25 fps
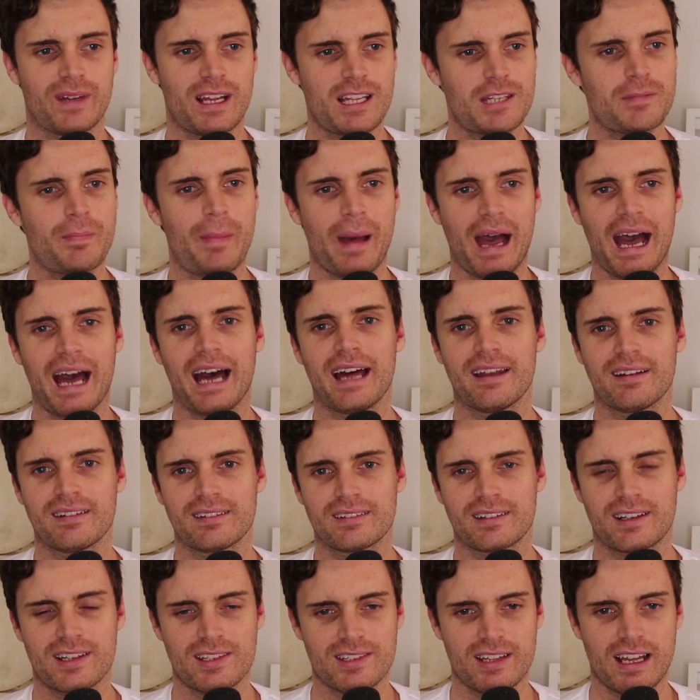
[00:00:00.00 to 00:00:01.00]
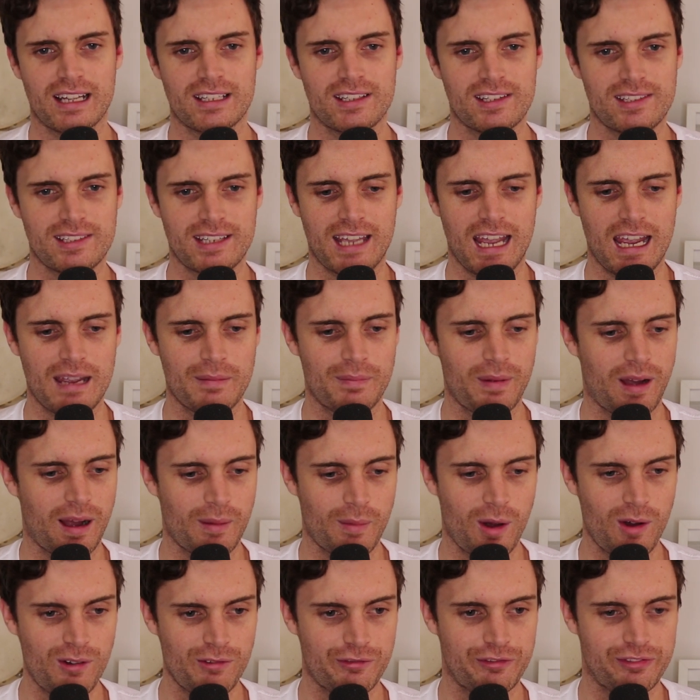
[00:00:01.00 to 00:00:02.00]
It's bad. Because
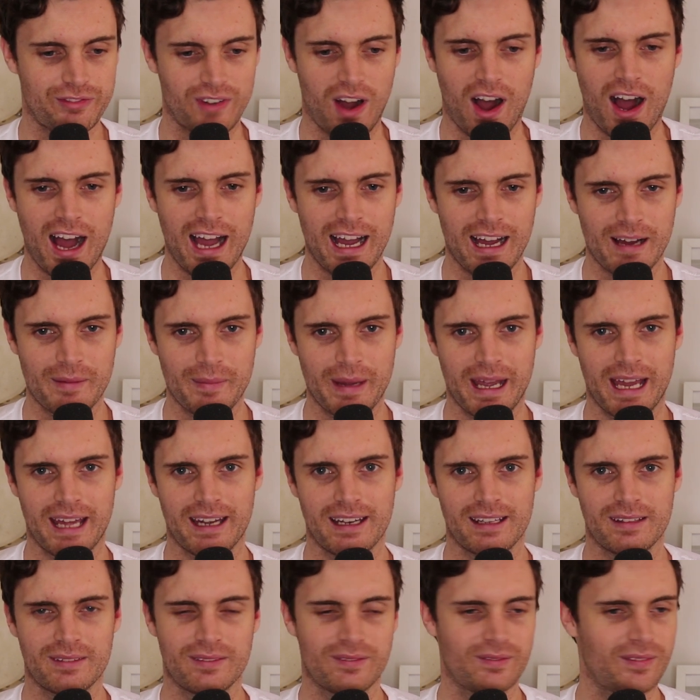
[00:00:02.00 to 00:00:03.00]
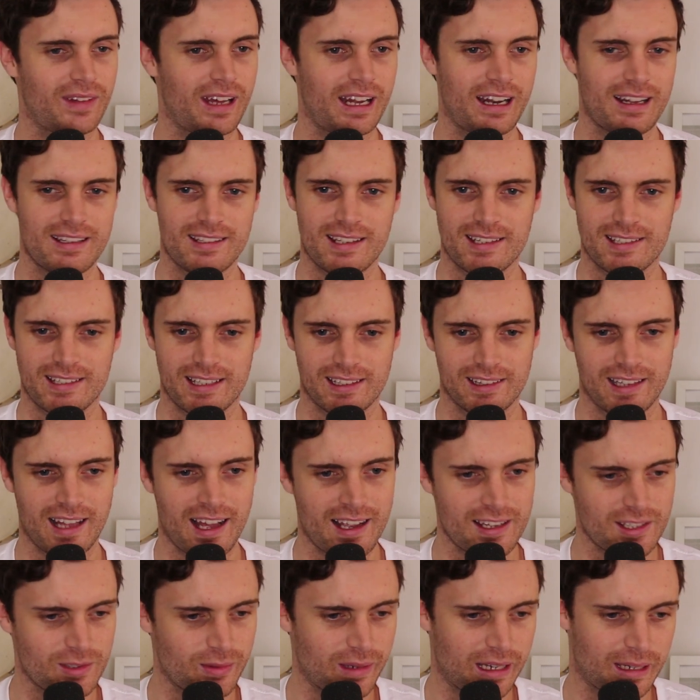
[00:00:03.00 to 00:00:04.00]
I'm on fire, man. And as I said
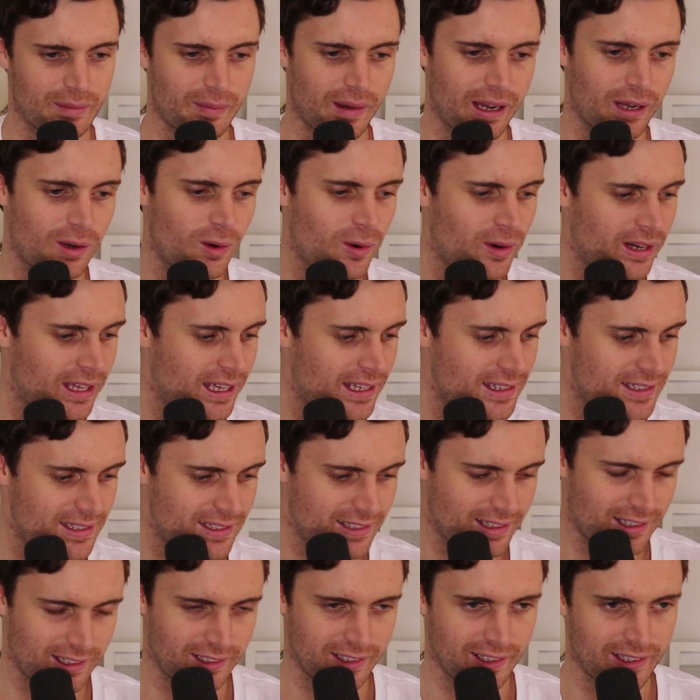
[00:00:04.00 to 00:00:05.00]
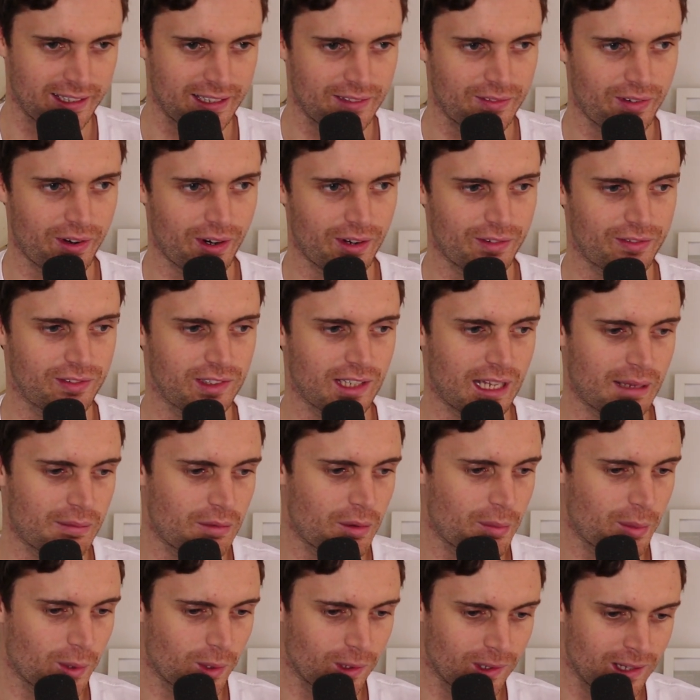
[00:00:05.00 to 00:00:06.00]
last week, my audience, clearly very
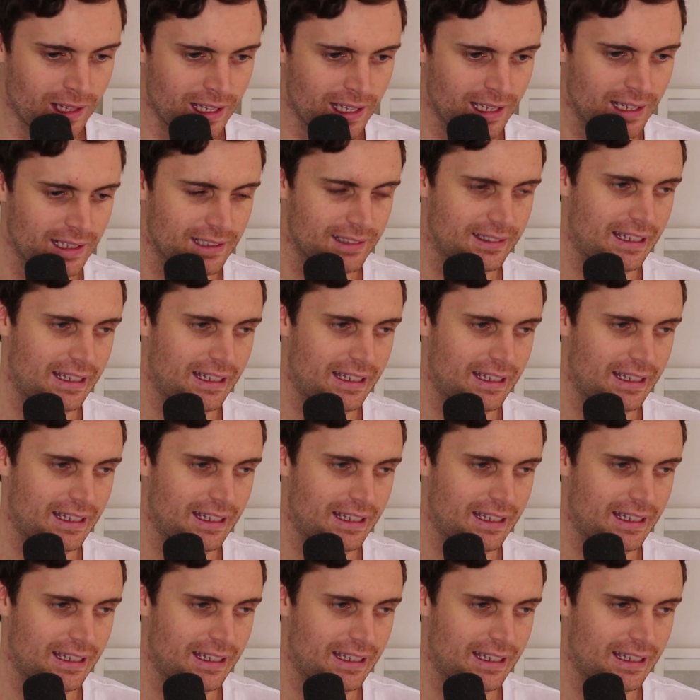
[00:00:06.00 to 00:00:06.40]
flammable.